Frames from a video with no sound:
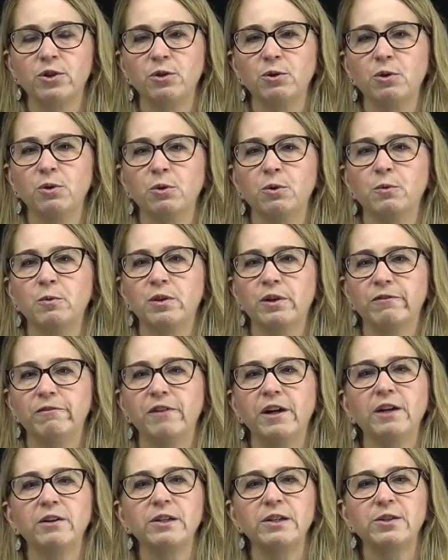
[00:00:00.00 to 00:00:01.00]
to the
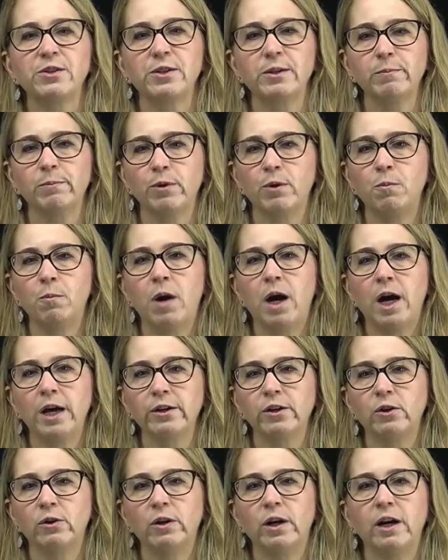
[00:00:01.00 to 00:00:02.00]
very simple
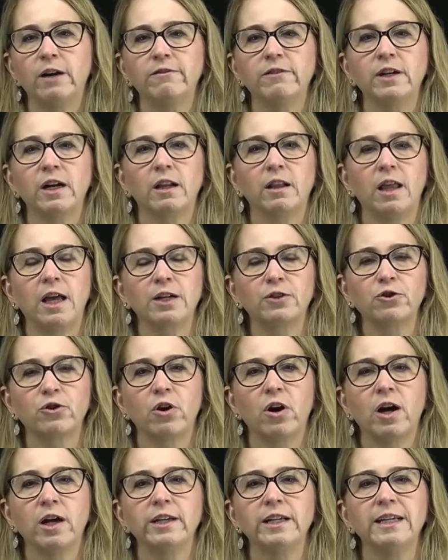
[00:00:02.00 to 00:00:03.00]
model of an
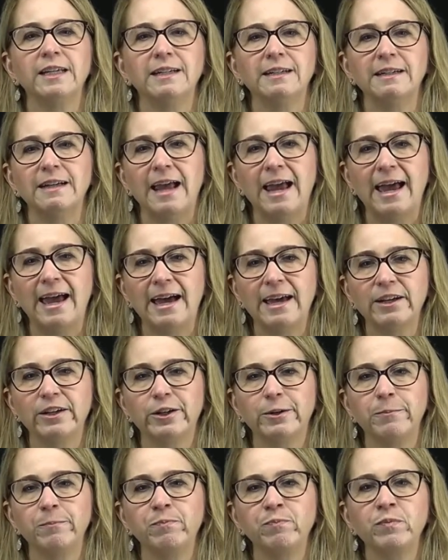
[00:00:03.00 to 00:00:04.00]
electron in an
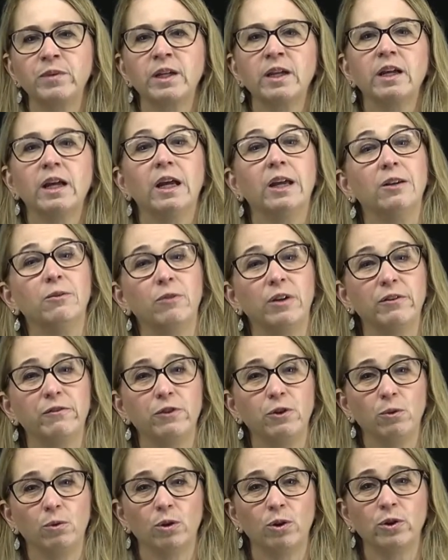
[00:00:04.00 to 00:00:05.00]
atom. And if
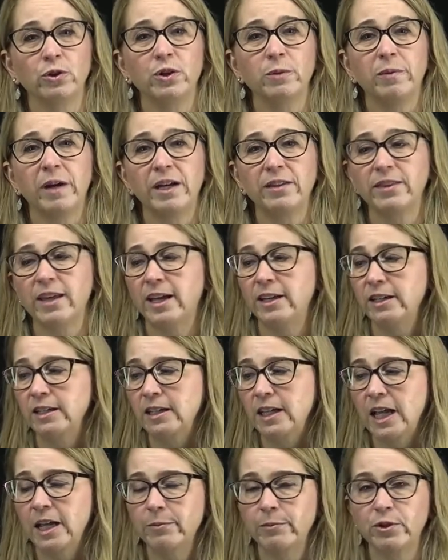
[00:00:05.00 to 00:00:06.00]
you learned about that in
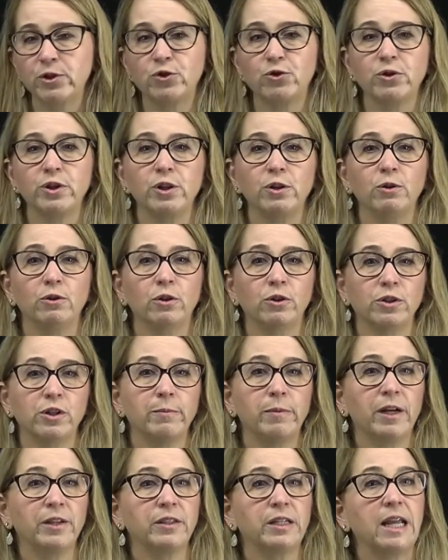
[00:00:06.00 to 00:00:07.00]
chemistry, you learned
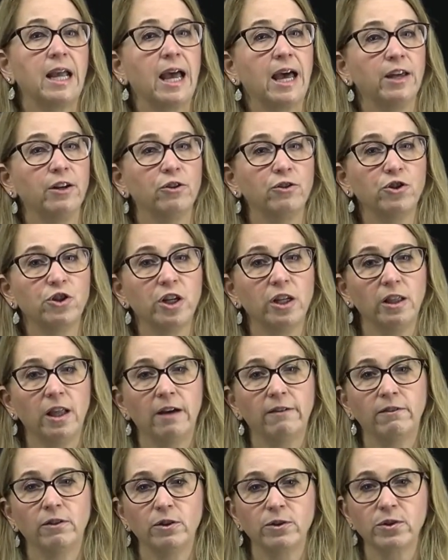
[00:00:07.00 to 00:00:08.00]
about the energy
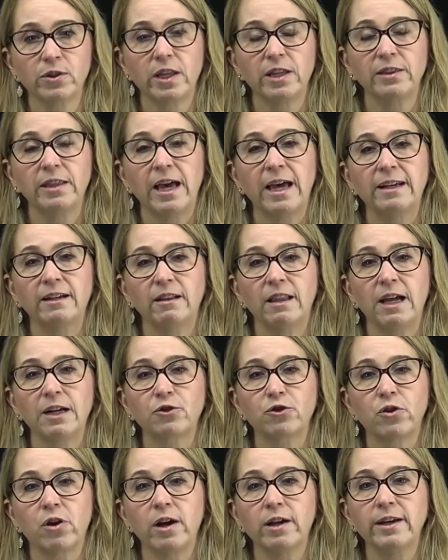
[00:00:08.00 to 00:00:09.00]
levels that that
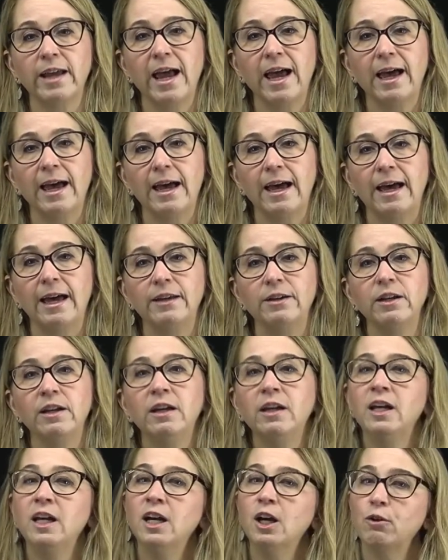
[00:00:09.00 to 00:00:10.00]
electron had.
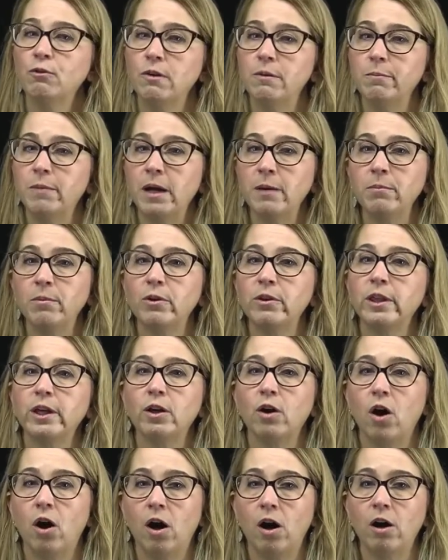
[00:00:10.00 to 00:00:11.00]
Remember
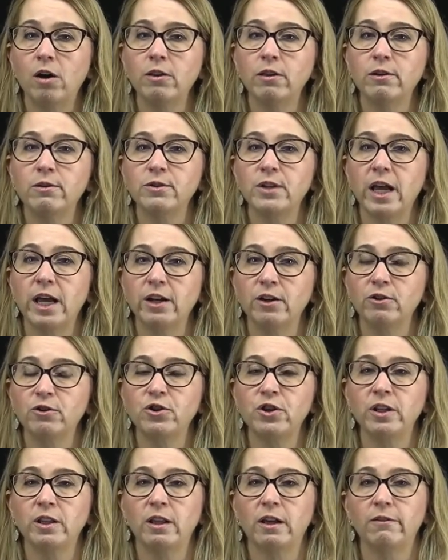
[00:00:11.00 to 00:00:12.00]
that all those
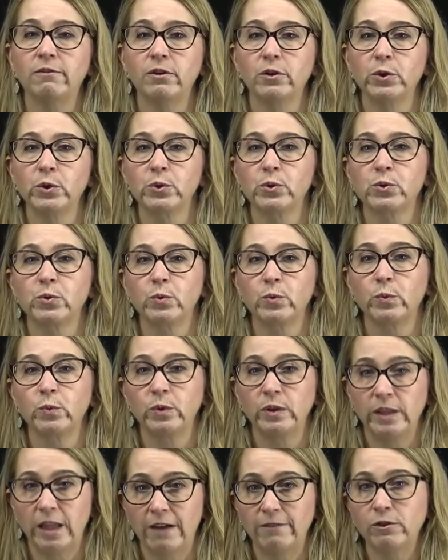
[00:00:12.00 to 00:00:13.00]
energy
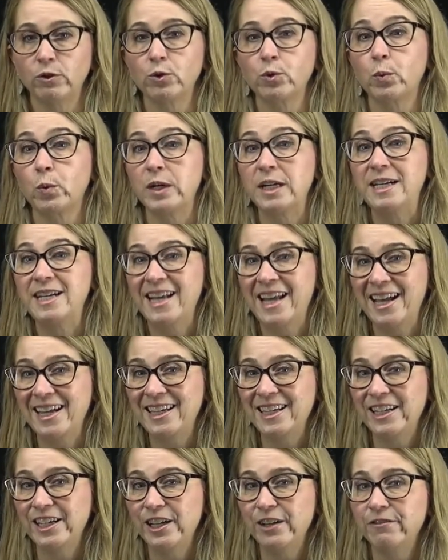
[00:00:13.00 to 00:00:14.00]
levels were
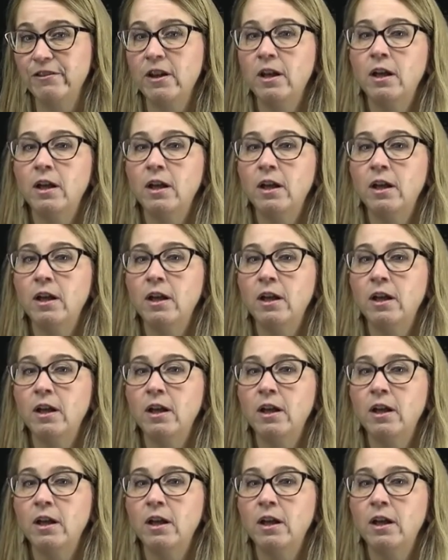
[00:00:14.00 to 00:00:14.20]
negative